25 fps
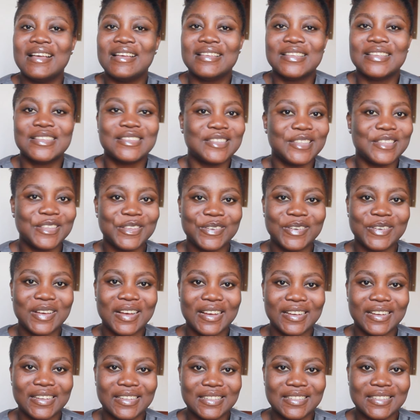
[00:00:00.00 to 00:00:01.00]
See you
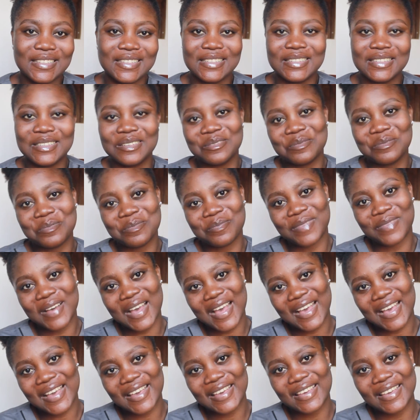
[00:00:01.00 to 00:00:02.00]
guys.
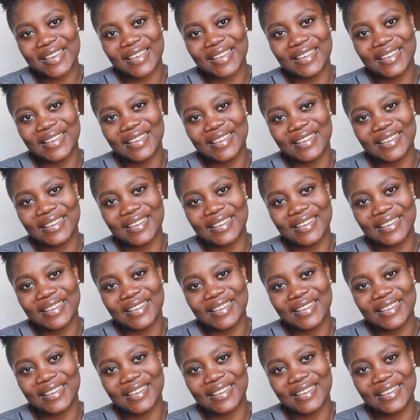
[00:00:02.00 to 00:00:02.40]
Bye.